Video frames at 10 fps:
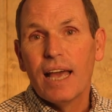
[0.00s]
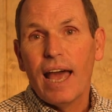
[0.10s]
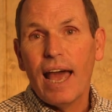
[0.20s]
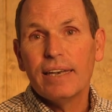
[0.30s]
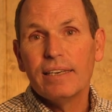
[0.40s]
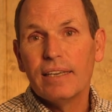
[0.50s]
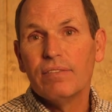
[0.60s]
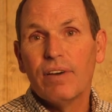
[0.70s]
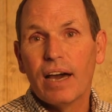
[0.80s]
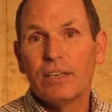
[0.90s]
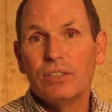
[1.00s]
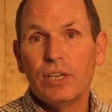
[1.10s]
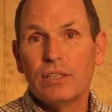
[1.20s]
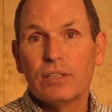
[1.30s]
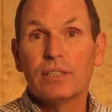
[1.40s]
hadn't invited
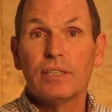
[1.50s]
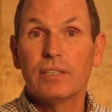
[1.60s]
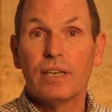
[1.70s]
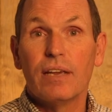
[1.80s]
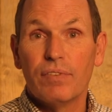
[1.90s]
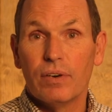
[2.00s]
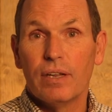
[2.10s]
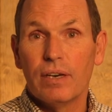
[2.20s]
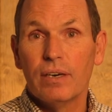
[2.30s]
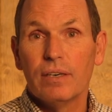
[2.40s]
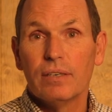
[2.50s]
Jesus to stay for dinner,